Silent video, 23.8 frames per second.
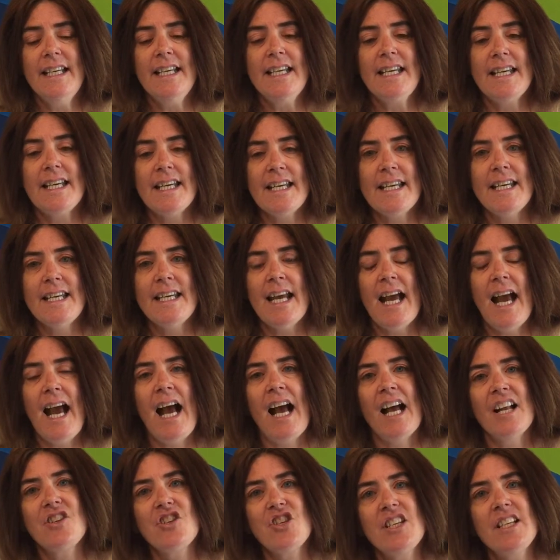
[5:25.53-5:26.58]
he
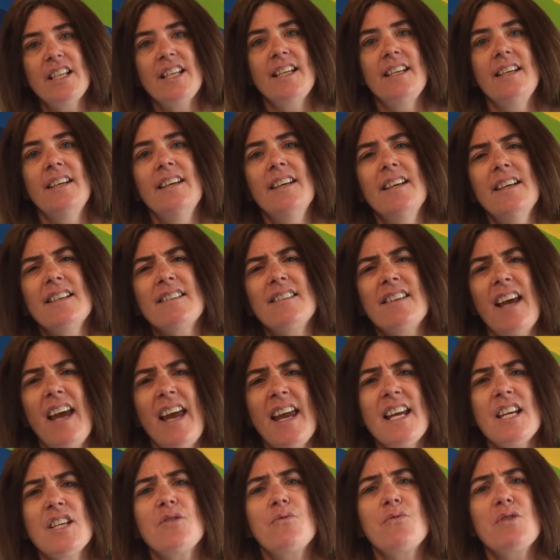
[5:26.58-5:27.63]
actually
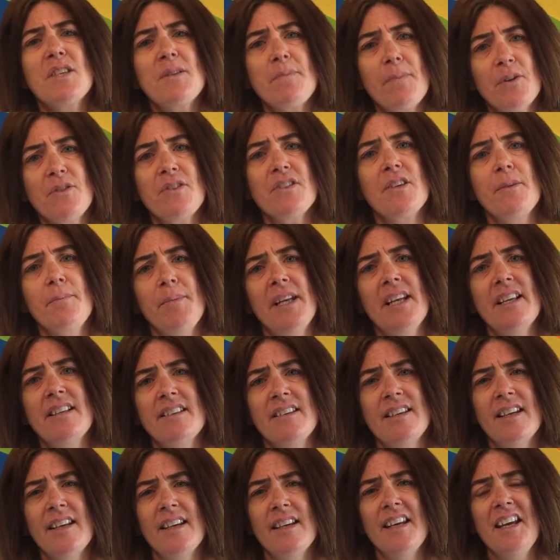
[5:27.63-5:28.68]
takes
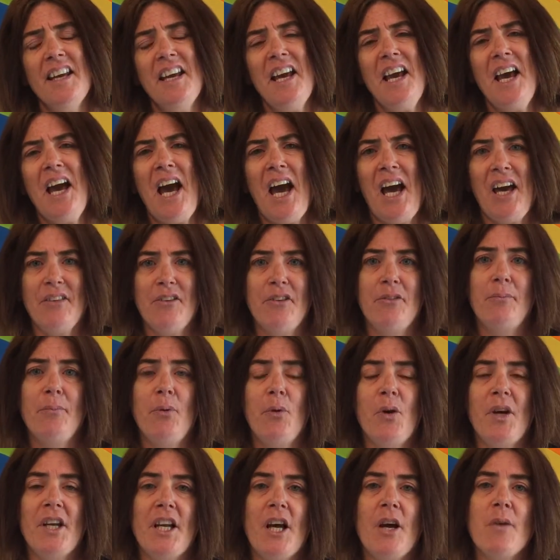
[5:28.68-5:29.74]
responsibility at this
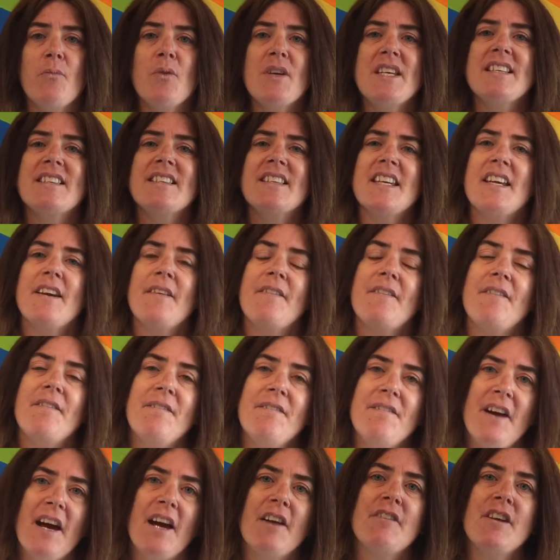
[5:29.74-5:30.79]
point. And we see a
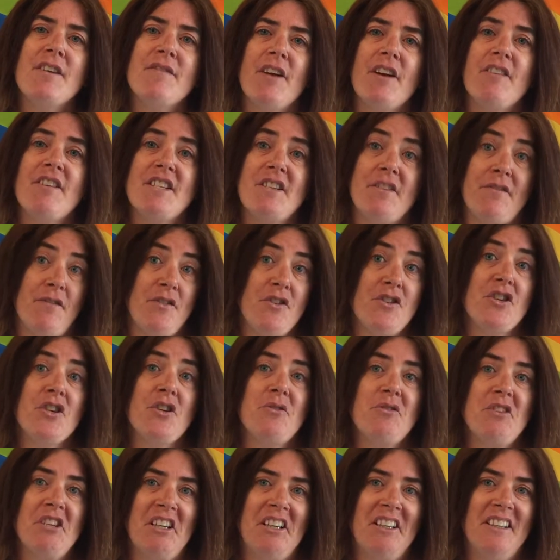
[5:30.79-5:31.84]
very, very different
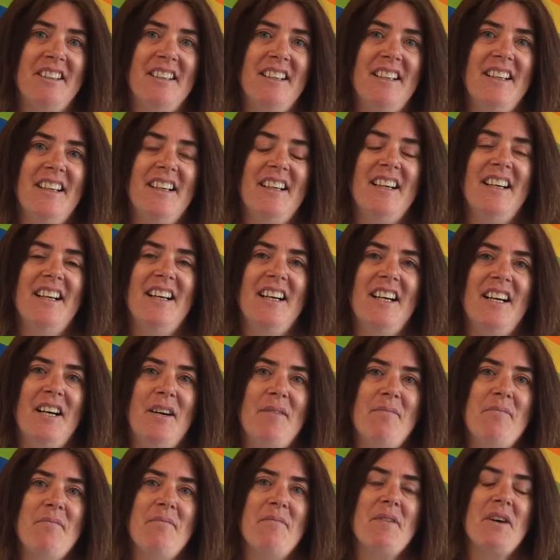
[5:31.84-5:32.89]
Judah
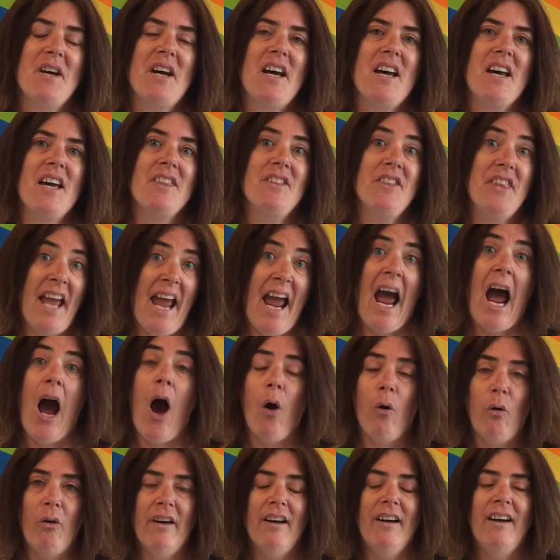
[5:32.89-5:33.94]

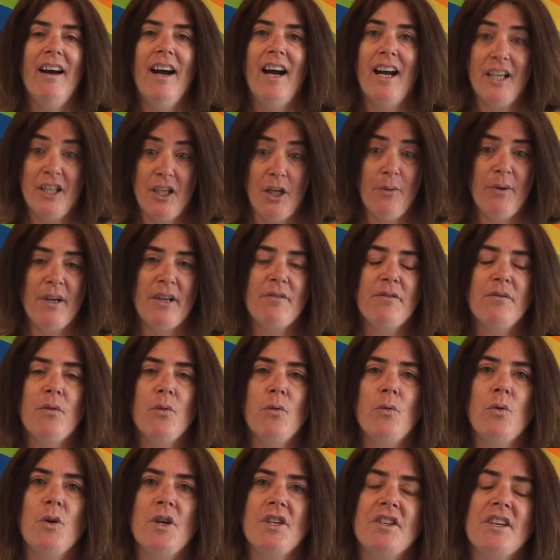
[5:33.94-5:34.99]
now and going
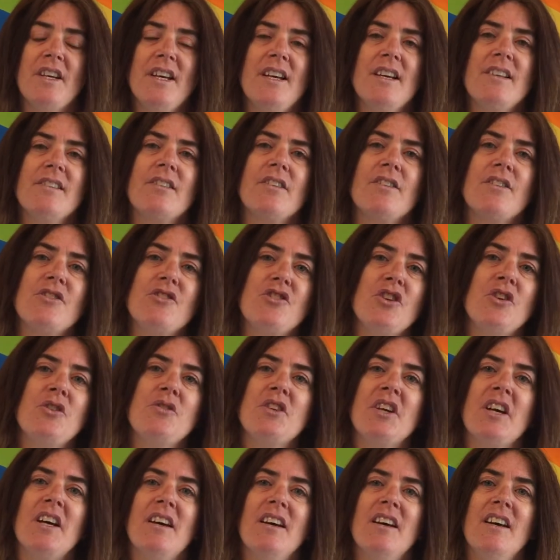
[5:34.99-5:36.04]
forward to the
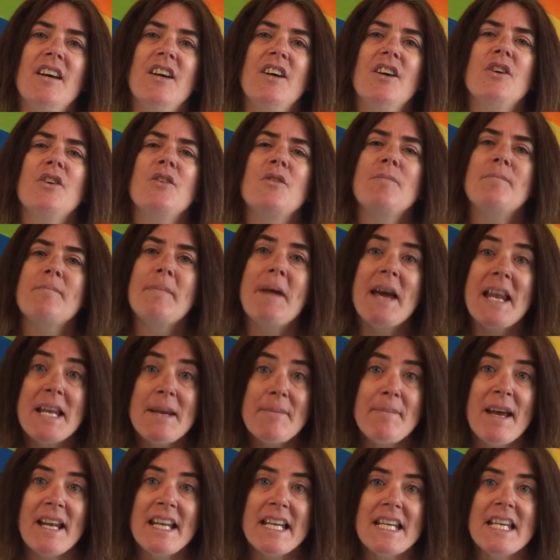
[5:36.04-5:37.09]
Judah who
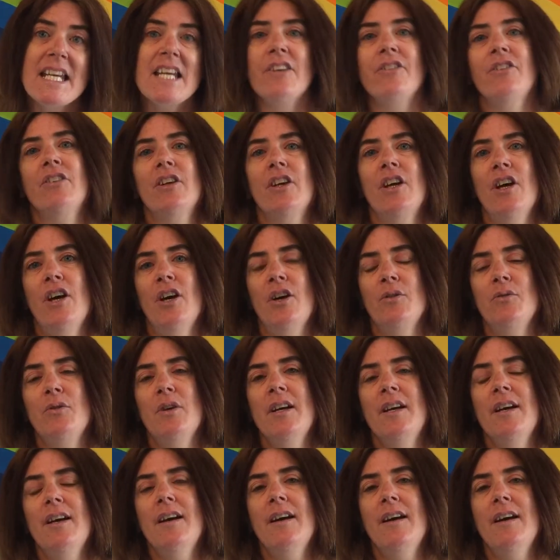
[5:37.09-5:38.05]
many, many years ago